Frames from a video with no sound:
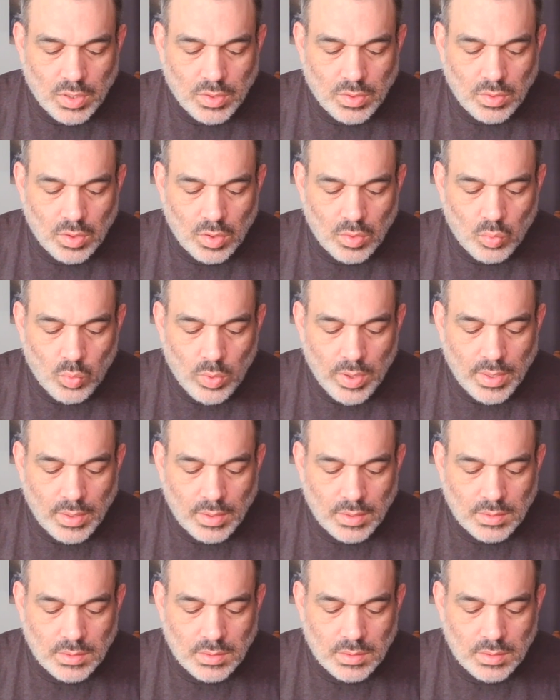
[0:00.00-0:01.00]
under her
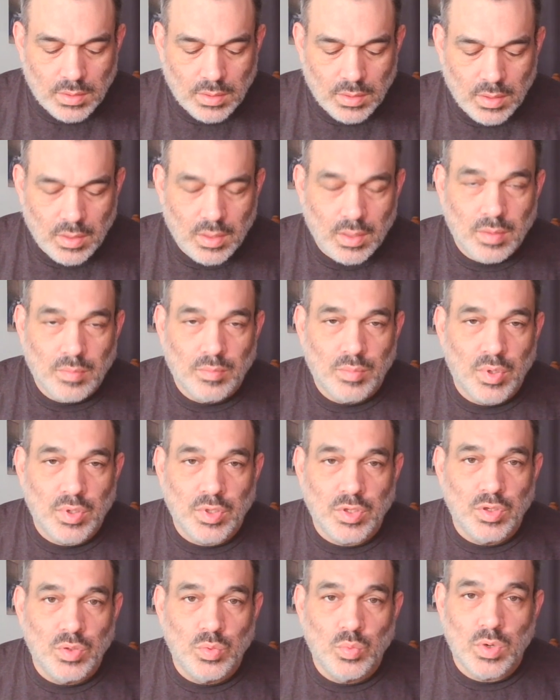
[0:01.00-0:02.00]
wings, but
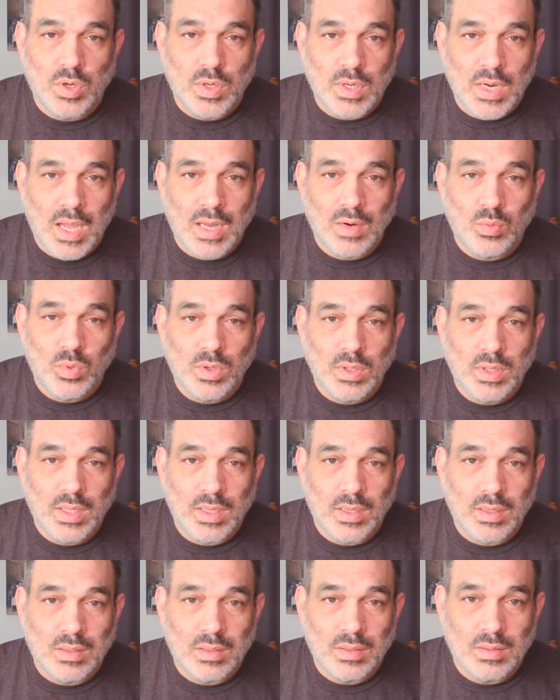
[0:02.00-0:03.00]
you were not
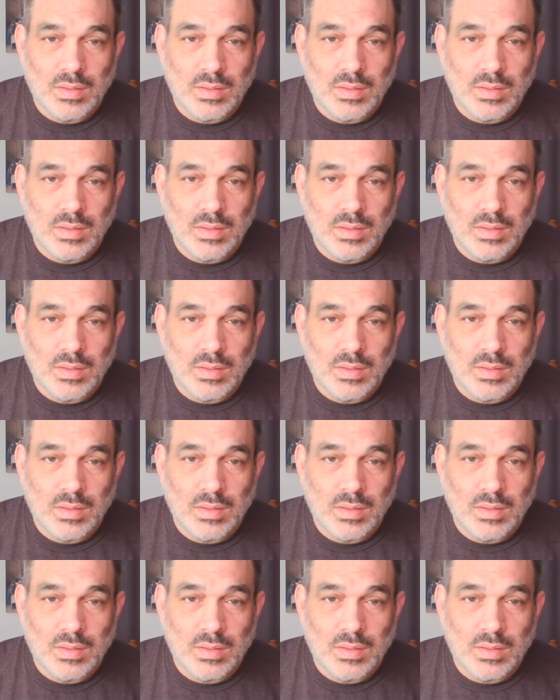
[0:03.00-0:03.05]
willing.